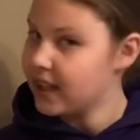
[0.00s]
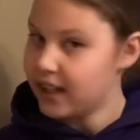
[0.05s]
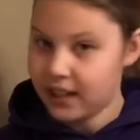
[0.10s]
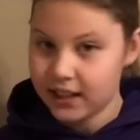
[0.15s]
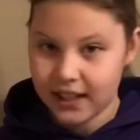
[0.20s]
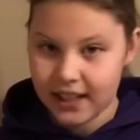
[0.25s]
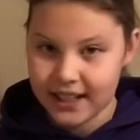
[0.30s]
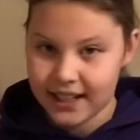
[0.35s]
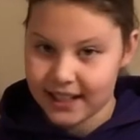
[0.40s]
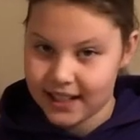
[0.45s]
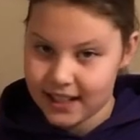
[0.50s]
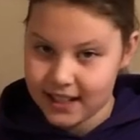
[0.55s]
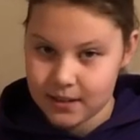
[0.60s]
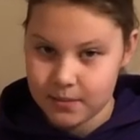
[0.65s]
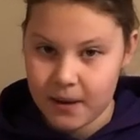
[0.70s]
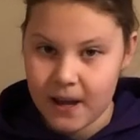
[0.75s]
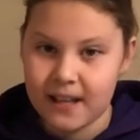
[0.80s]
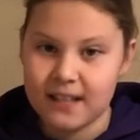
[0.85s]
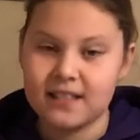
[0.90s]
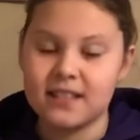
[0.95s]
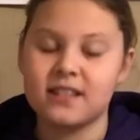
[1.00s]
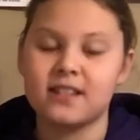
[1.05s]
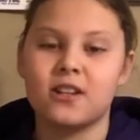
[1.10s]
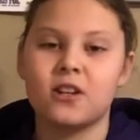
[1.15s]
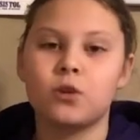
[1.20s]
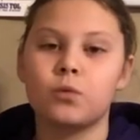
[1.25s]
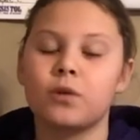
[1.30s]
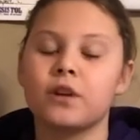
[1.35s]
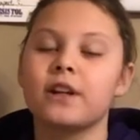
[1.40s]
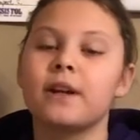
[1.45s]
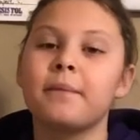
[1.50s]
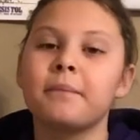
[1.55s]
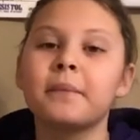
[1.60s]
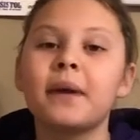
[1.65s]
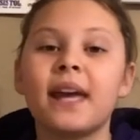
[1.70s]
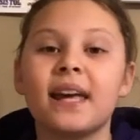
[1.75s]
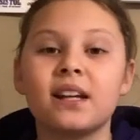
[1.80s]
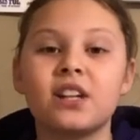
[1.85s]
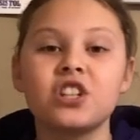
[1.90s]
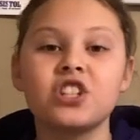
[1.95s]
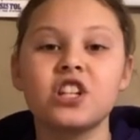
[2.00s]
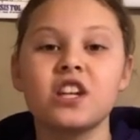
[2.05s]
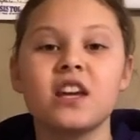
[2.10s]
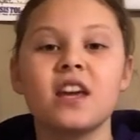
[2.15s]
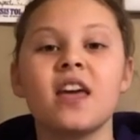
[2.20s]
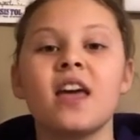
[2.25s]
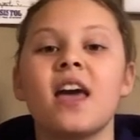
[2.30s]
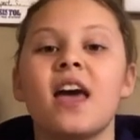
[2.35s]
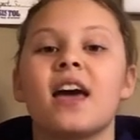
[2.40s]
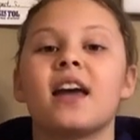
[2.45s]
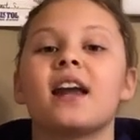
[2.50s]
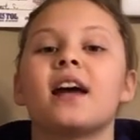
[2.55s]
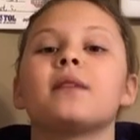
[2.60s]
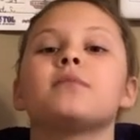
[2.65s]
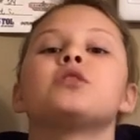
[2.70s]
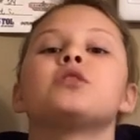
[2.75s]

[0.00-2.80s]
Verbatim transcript: going to let it get as bad as it did. We're going to manage it, and I'm